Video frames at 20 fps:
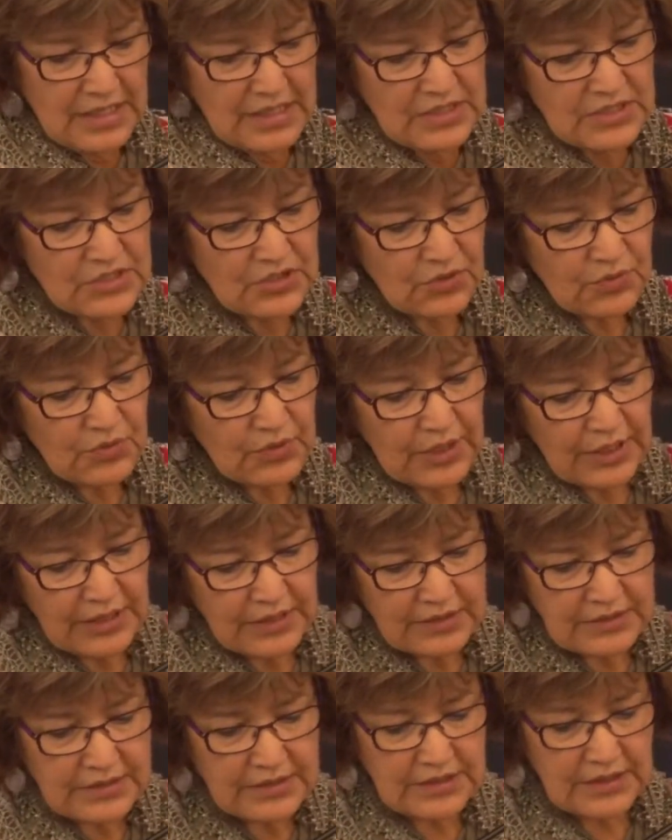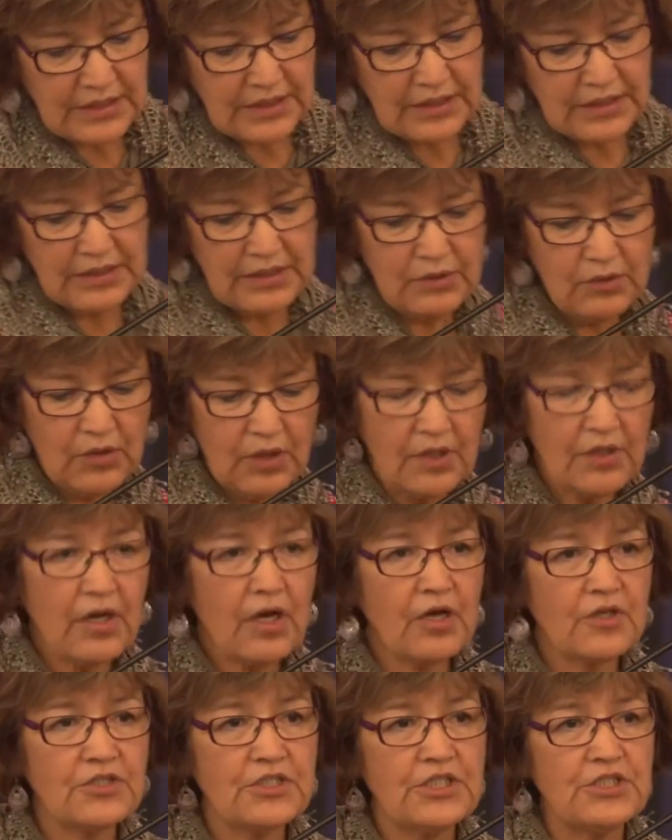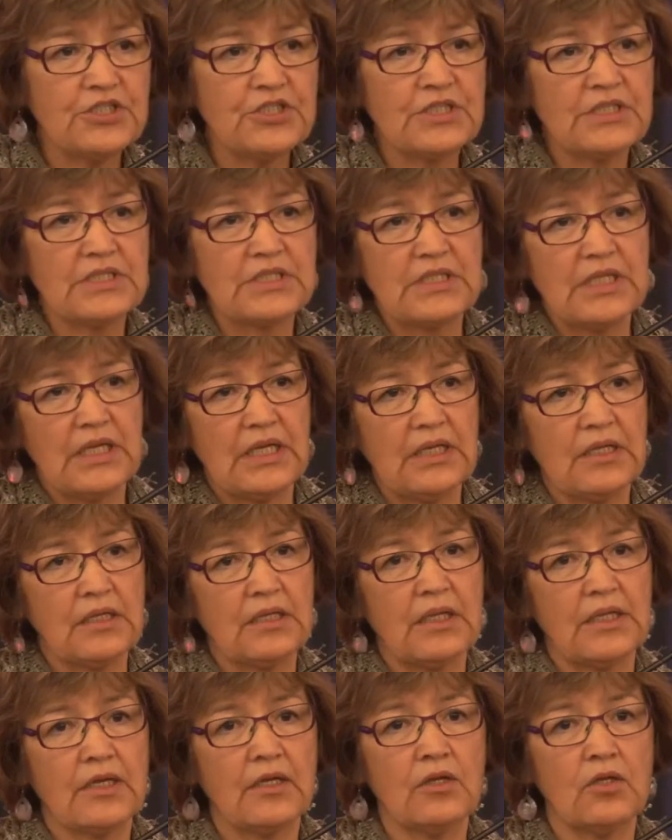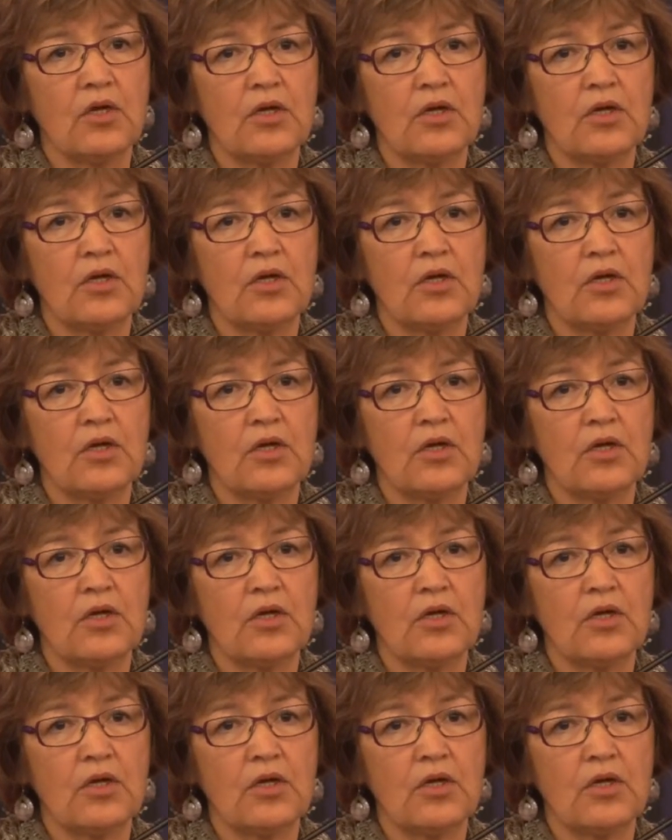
So, and our teachings say, like